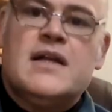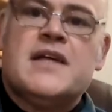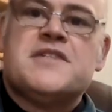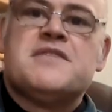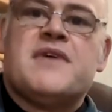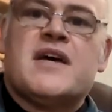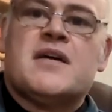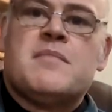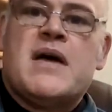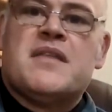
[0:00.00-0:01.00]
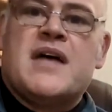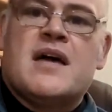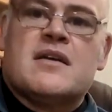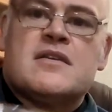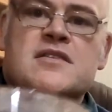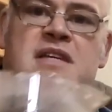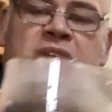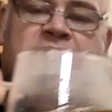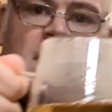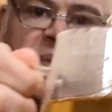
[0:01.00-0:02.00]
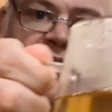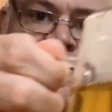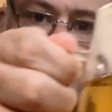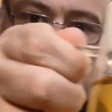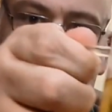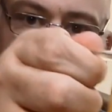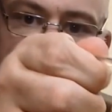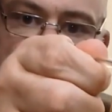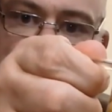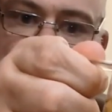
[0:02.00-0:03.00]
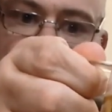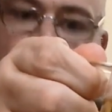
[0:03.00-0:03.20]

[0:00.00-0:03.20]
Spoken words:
Let's see if I can make that stand out better for you. There you